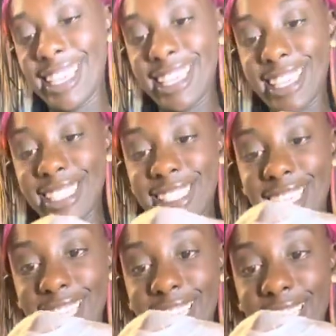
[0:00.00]
This
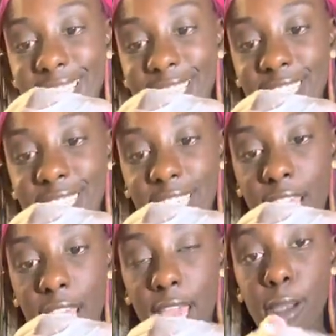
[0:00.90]
is
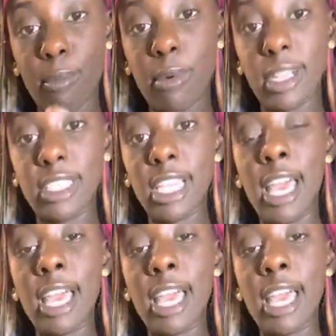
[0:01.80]
an airbrush